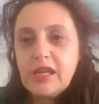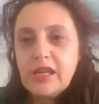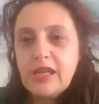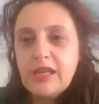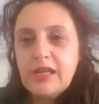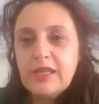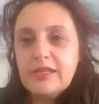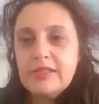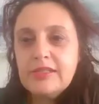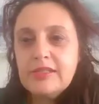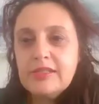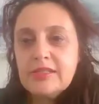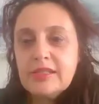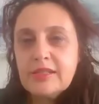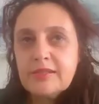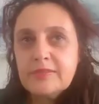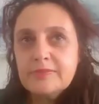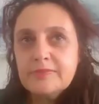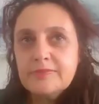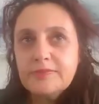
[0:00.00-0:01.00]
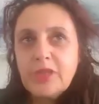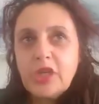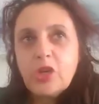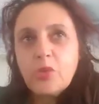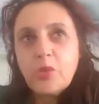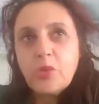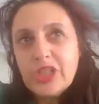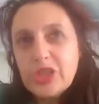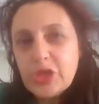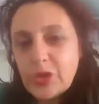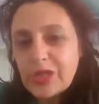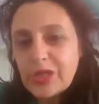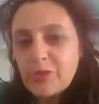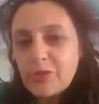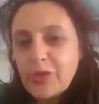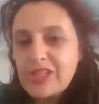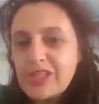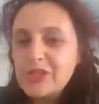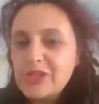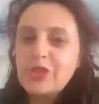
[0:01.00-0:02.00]
And um, when you're doing
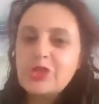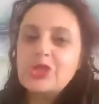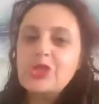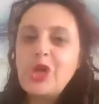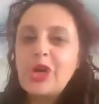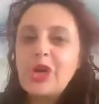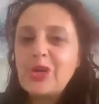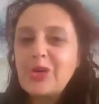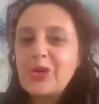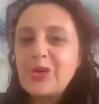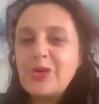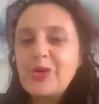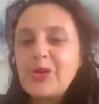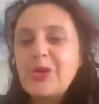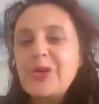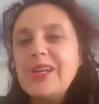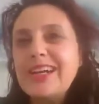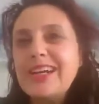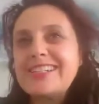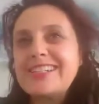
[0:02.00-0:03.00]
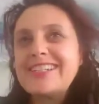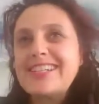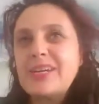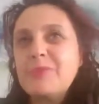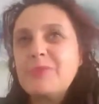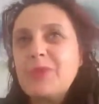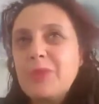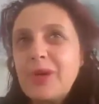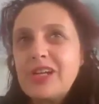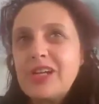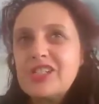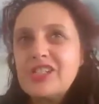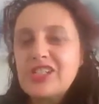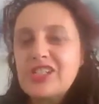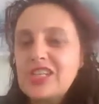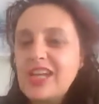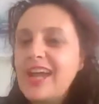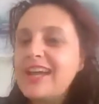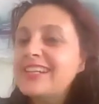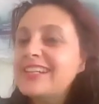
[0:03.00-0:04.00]
research, couldn't actually get my patients
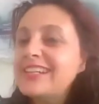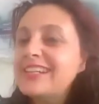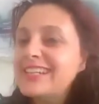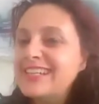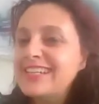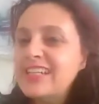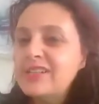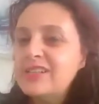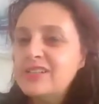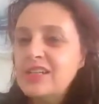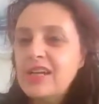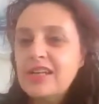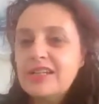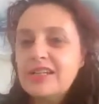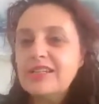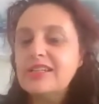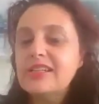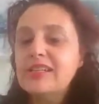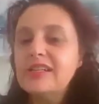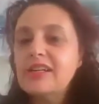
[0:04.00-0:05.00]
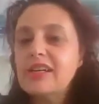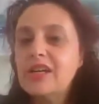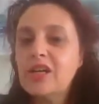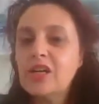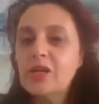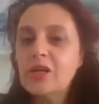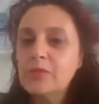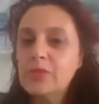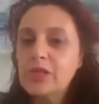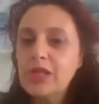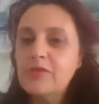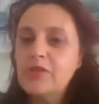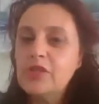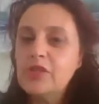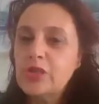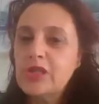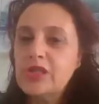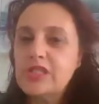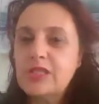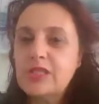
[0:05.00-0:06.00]
to add anything in, like um, even
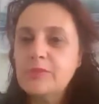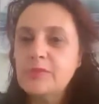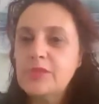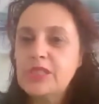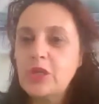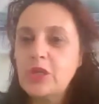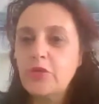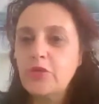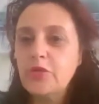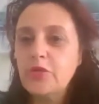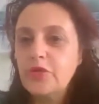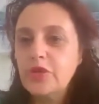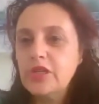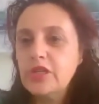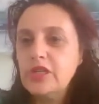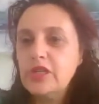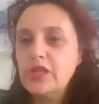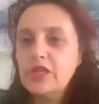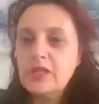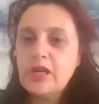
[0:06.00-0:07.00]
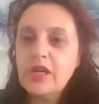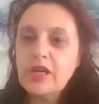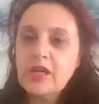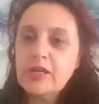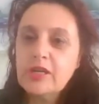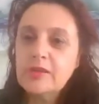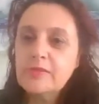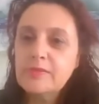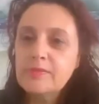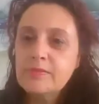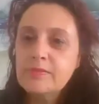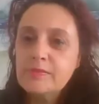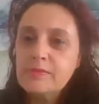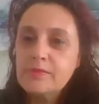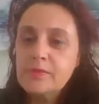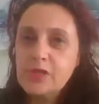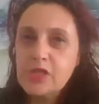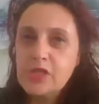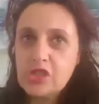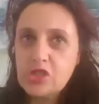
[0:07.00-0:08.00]
doing some self um,
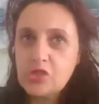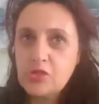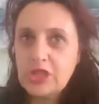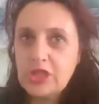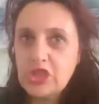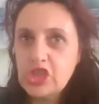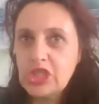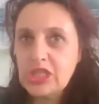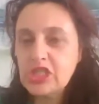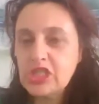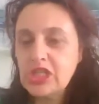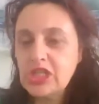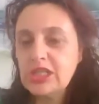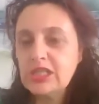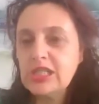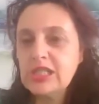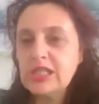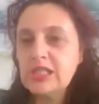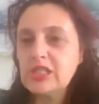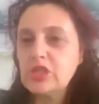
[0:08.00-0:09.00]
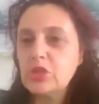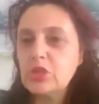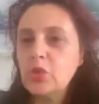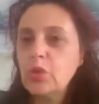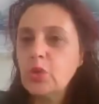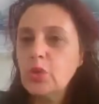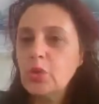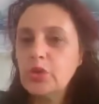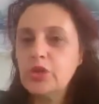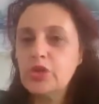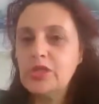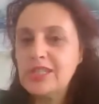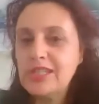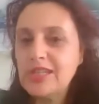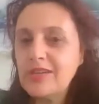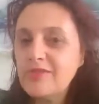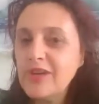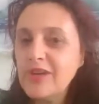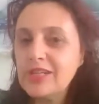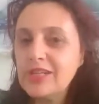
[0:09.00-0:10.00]
stretching techniques or using
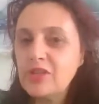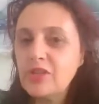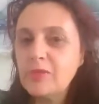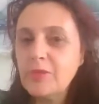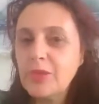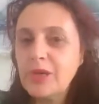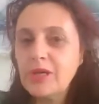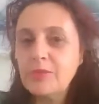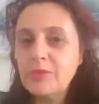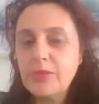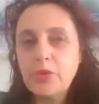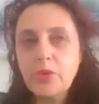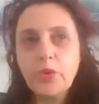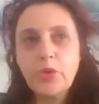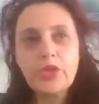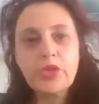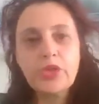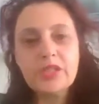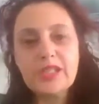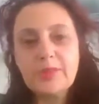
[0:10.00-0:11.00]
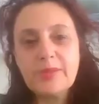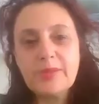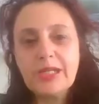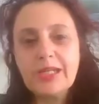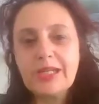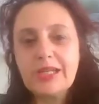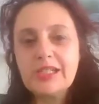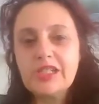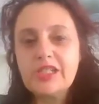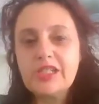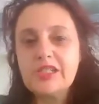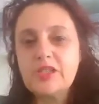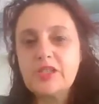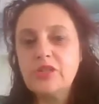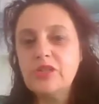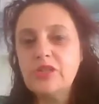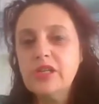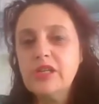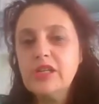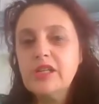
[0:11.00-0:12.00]
a vacuum pump or using medication.
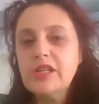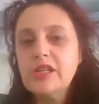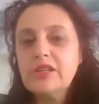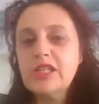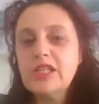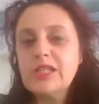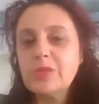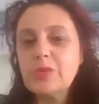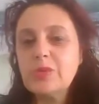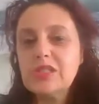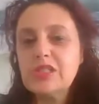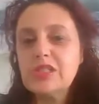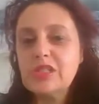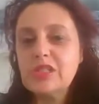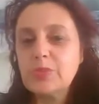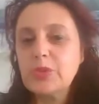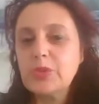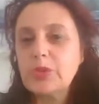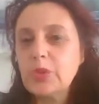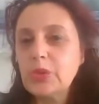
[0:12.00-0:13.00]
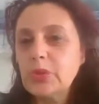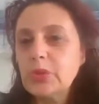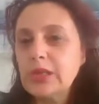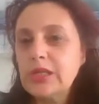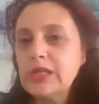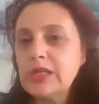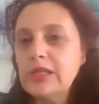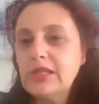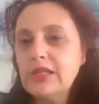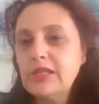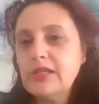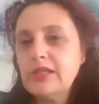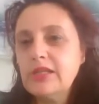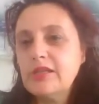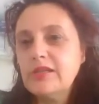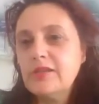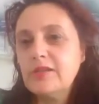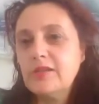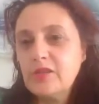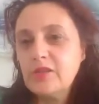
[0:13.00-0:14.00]
So this was just purely
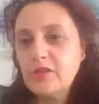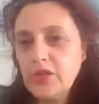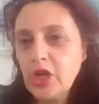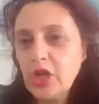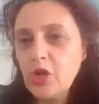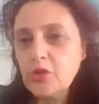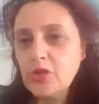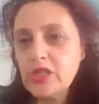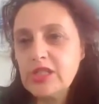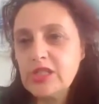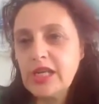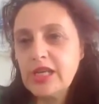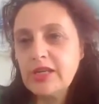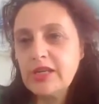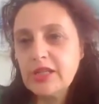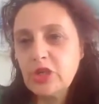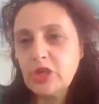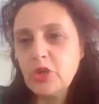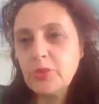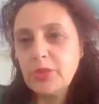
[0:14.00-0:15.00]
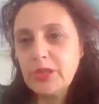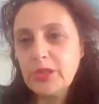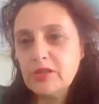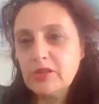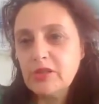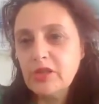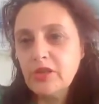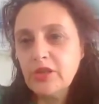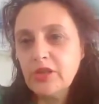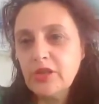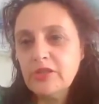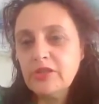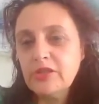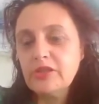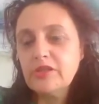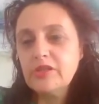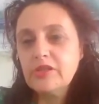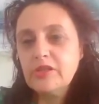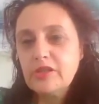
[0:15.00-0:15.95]
the ultrasound therapy alone